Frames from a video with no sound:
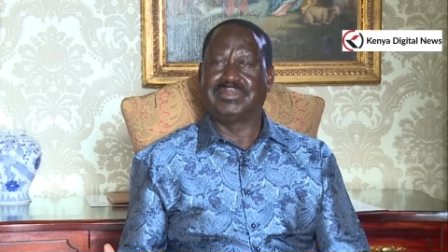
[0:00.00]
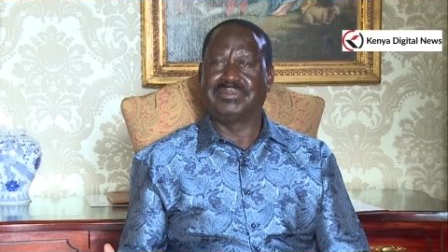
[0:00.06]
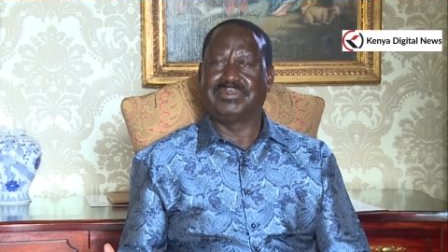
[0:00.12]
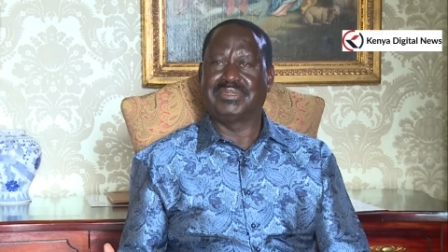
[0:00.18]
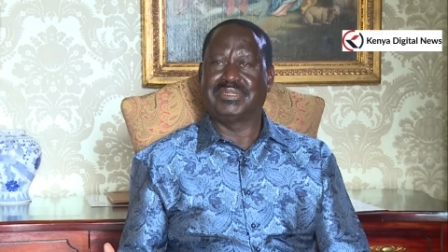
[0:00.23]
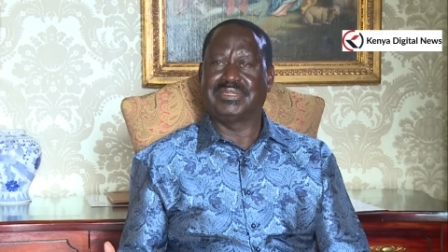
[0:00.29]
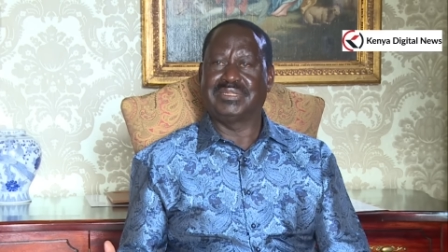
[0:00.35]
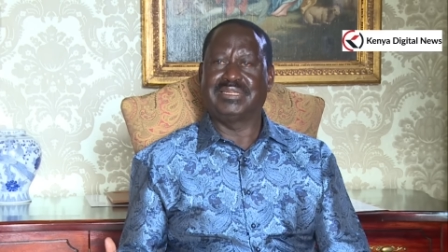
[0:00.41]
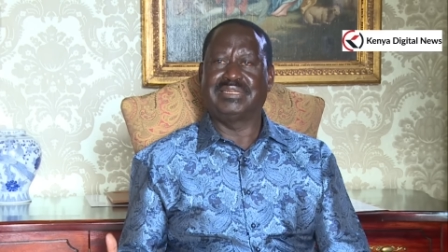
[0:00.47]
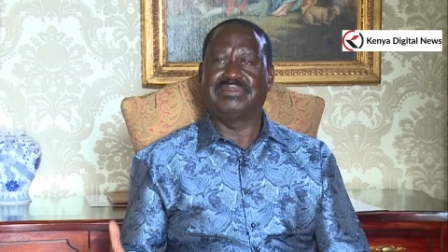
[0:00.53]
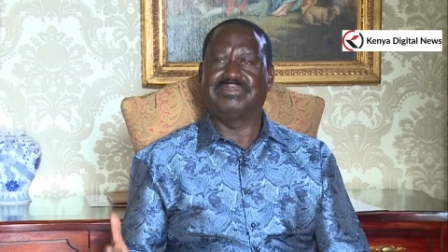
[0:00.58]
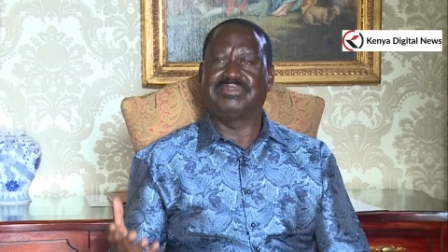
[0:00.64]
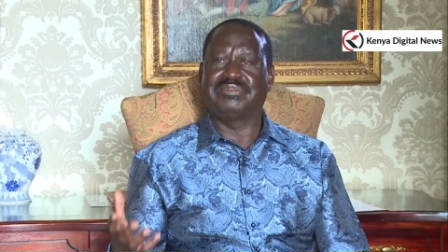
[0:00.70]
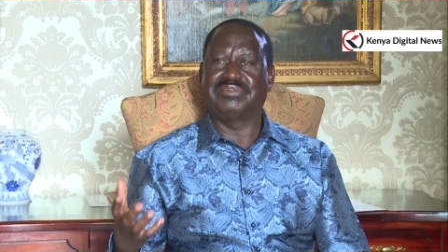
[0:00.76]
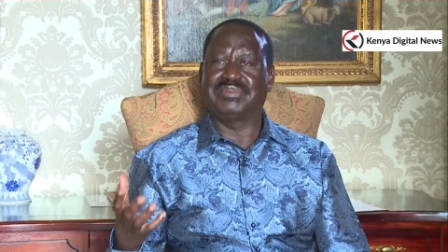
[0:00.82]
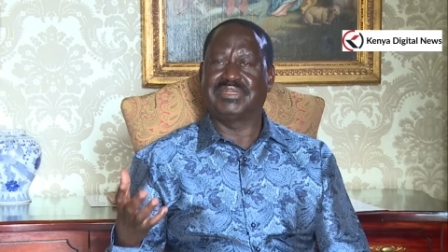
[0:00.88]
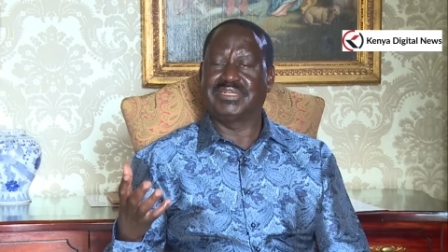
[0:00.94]
We were really
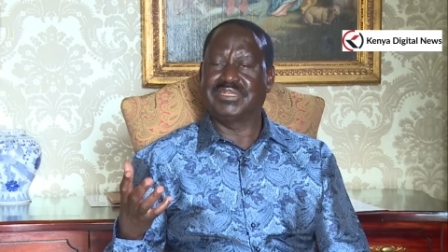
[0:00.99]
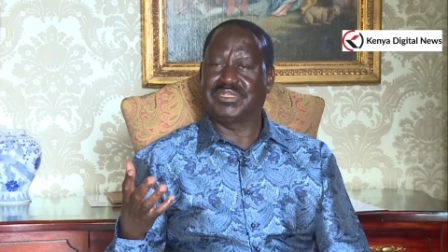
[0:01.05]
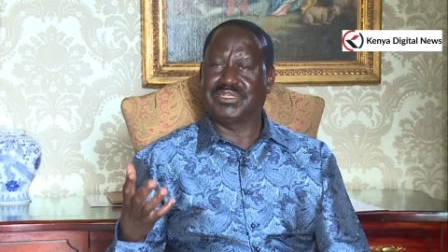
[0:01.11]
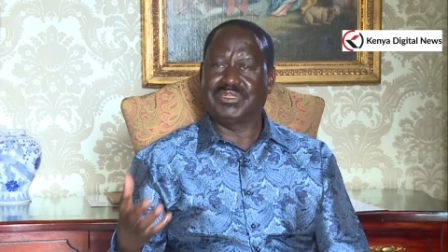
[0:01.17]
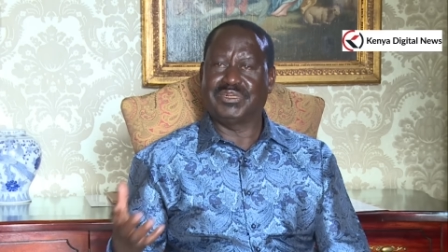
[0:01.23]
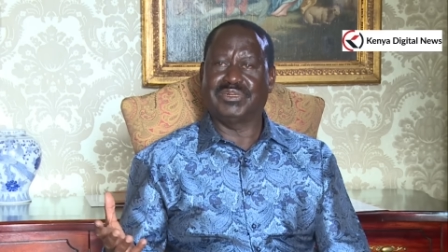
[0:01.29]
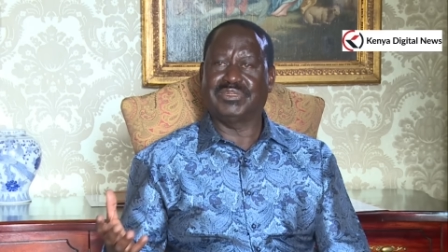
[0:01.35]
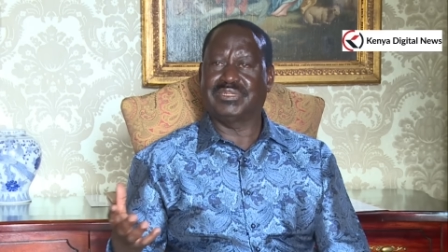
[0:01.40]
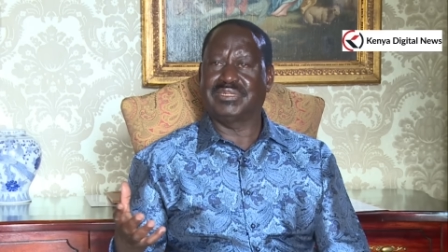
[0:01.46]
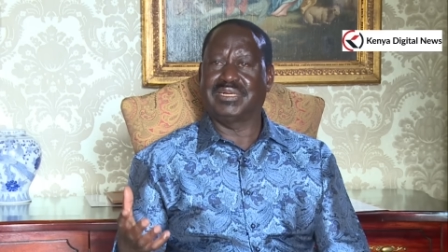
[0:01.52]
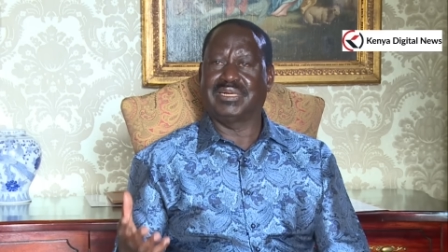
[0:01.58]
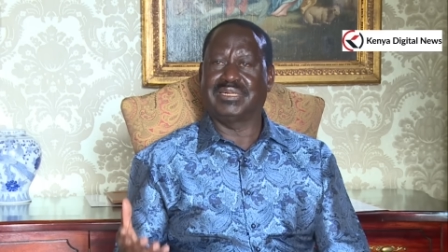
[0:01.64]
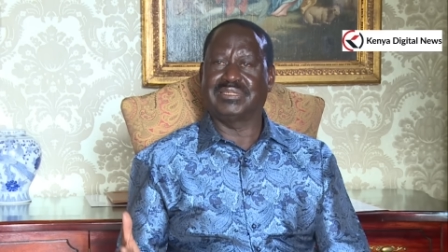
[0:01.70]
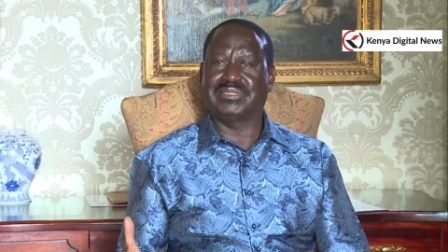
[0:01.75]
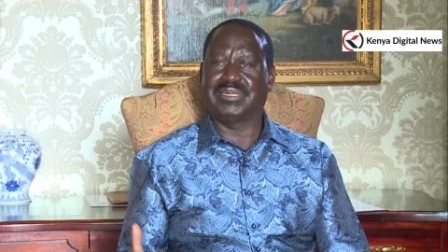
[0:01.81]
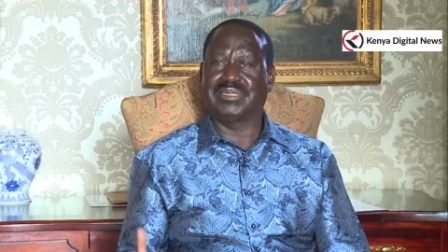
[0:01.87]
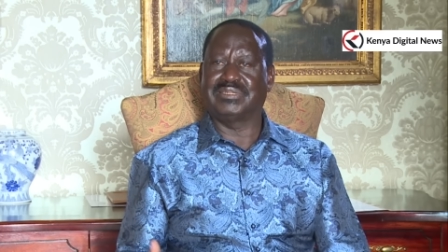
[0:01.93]
very shocked
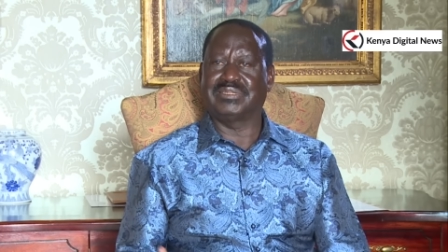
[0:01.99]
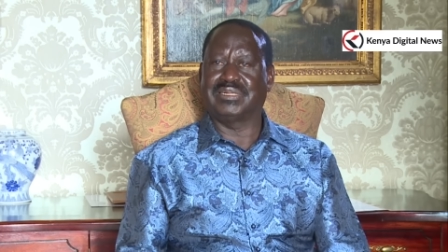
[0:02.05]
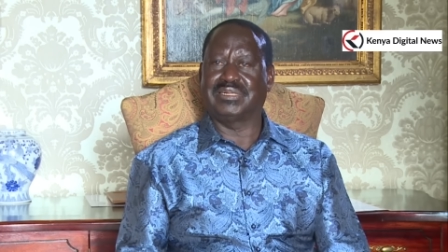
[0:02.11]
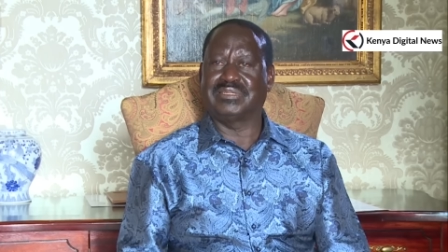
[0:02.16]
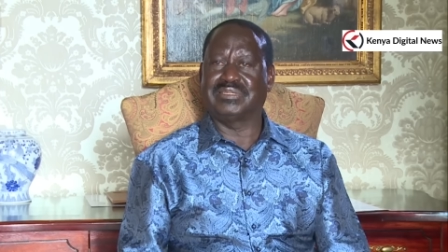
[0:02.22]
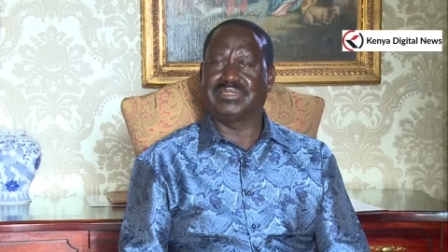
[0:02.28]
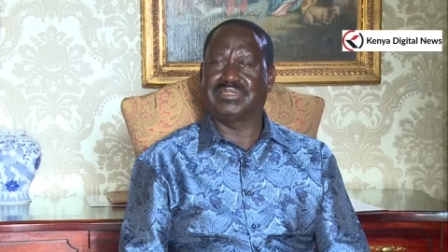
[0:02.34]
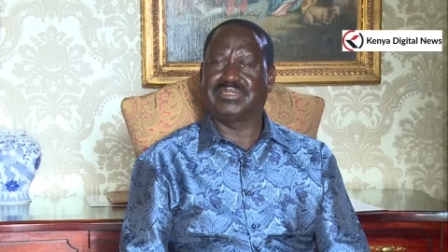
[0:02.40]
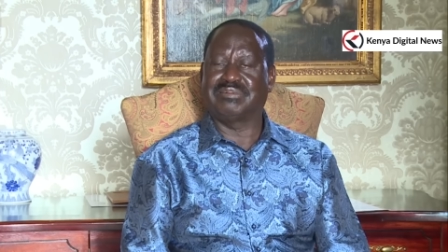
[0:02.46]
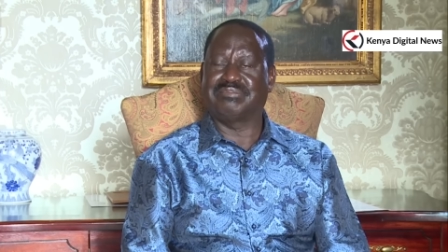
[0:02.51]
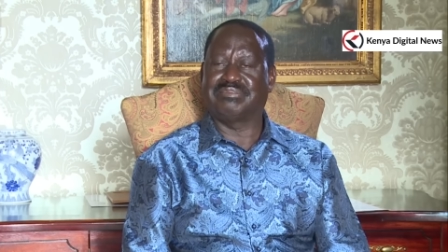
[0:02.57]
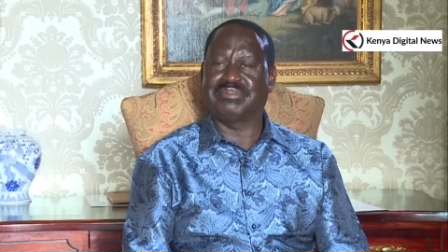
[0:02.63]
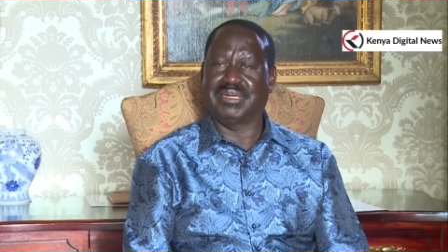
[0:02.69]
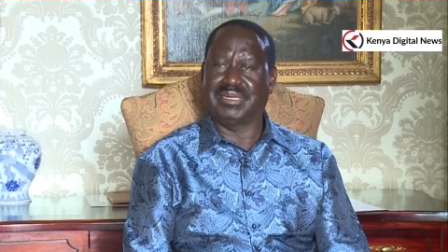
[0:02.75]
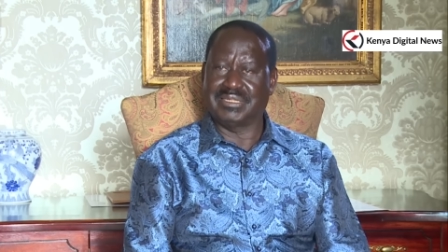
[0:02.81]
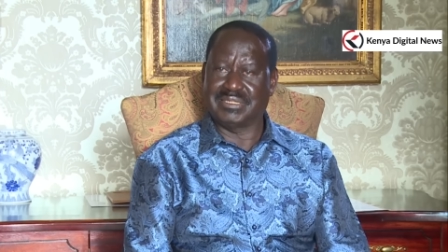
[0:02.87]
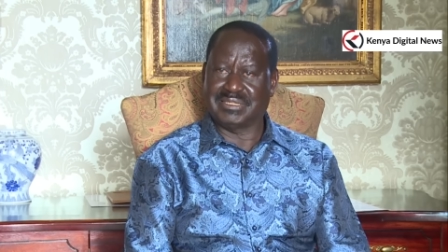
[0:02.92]
and, and, and
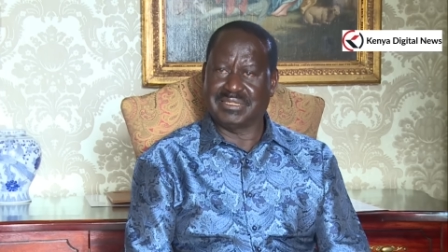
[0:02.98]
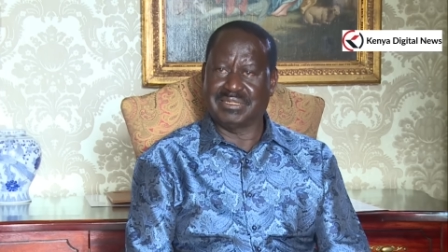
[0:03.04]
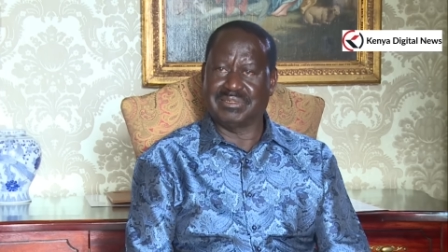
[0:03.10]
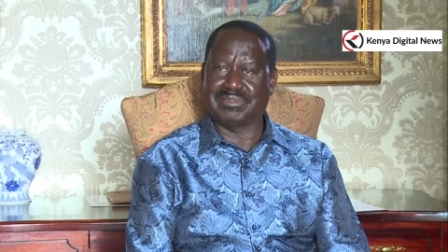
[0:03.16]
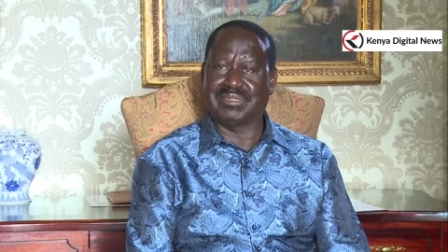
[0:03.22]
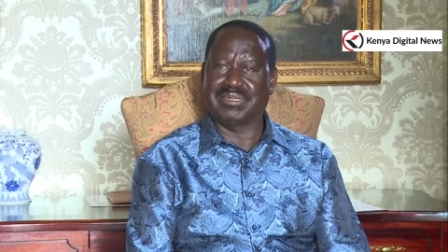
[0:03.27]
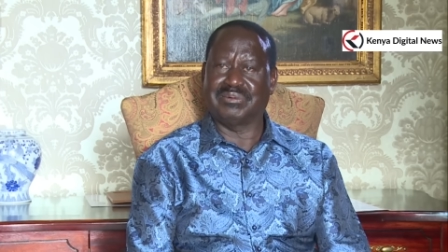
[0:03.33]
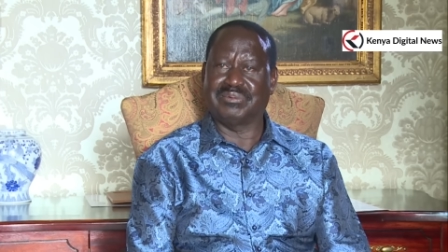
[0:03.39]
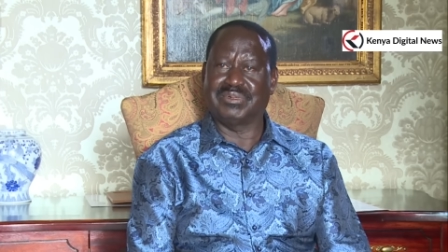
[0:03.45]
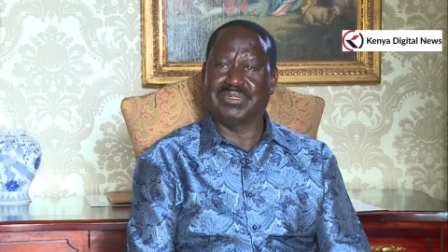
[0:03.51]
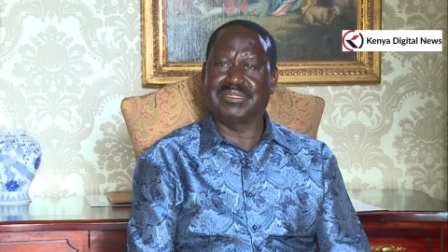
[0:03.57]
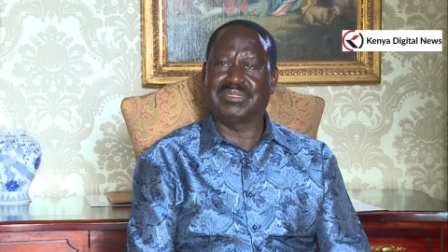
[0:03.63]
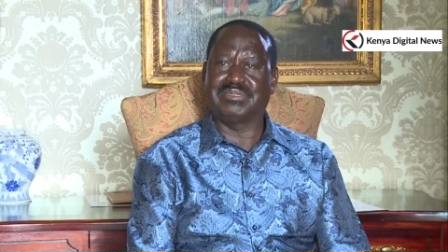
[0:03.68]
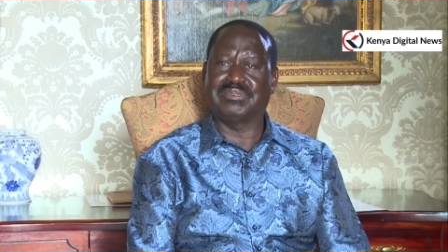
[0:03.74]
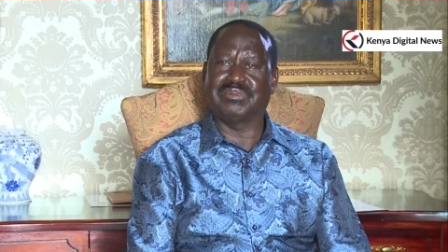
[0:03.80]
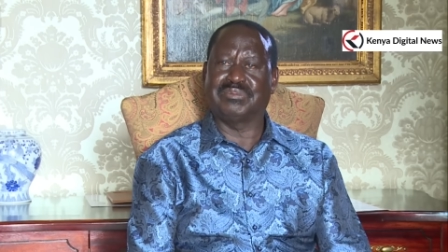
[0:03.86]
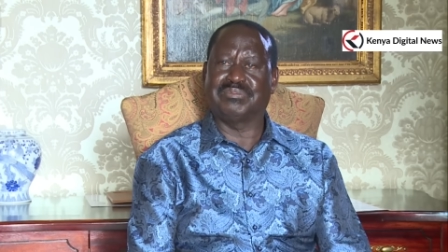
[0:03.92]
surprised at what
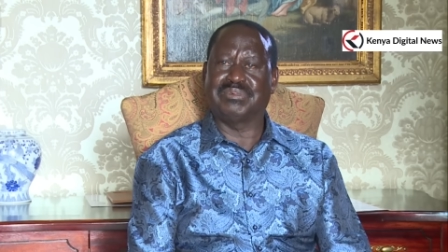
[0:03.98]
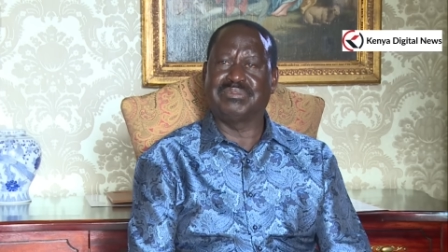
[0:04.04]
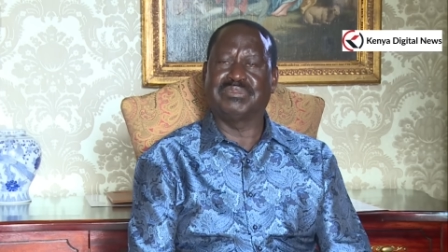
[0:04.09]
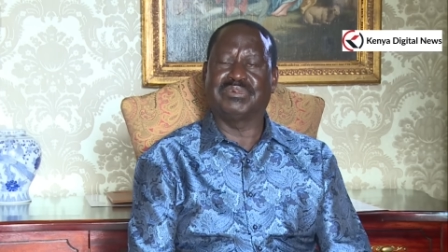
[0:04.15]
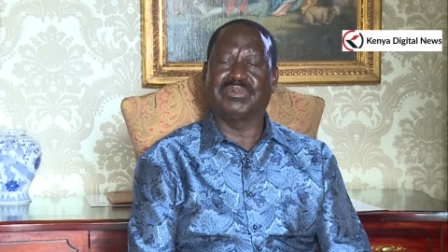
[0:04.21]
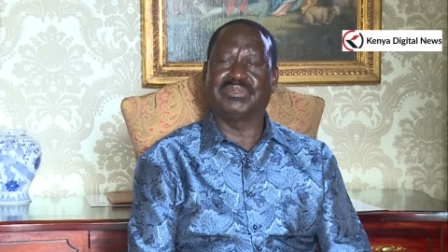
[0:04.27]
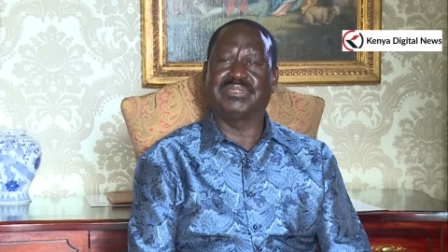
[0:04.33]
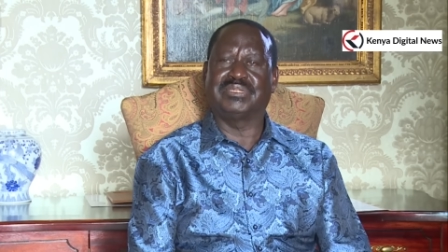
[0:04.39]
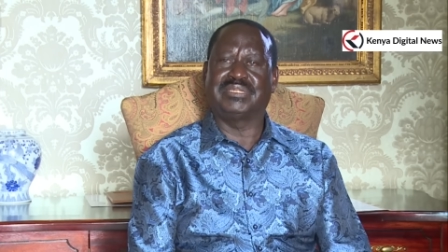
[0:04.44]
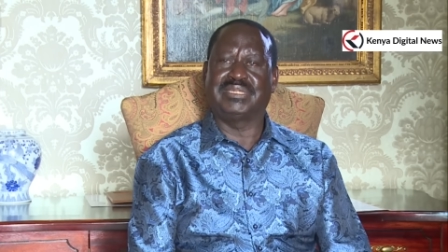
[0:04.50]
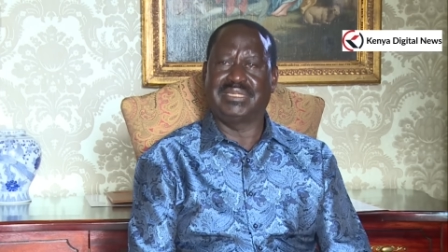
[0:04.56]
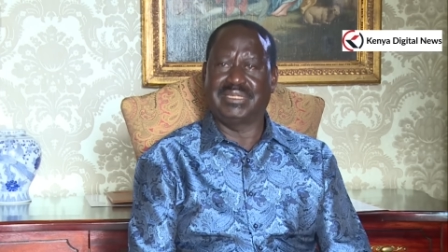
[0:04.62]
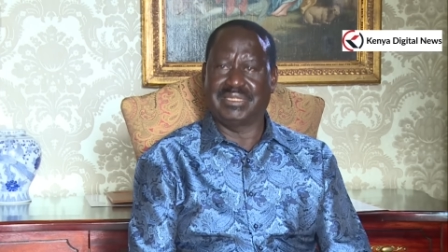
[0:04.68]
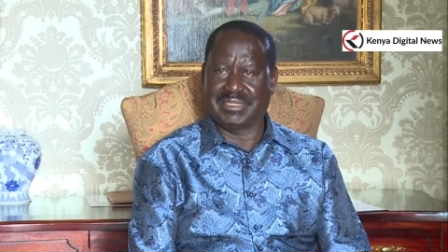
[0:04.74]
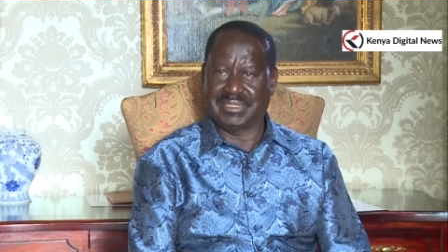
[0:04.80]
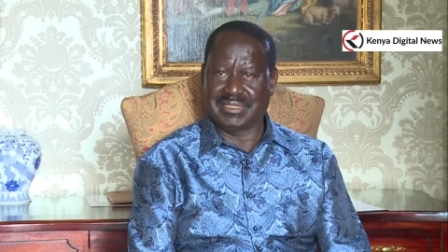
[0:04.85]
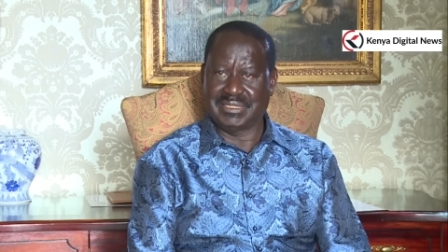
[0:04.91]
the Supreme Court
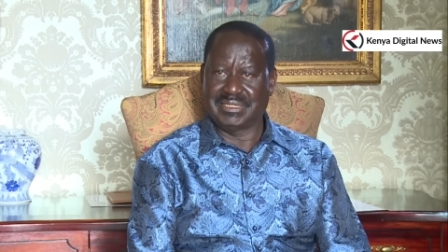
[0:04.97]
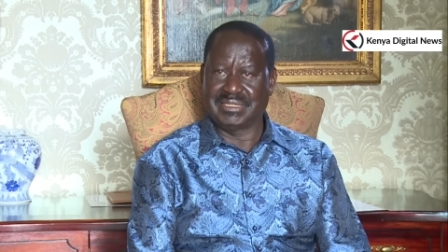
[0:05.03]
did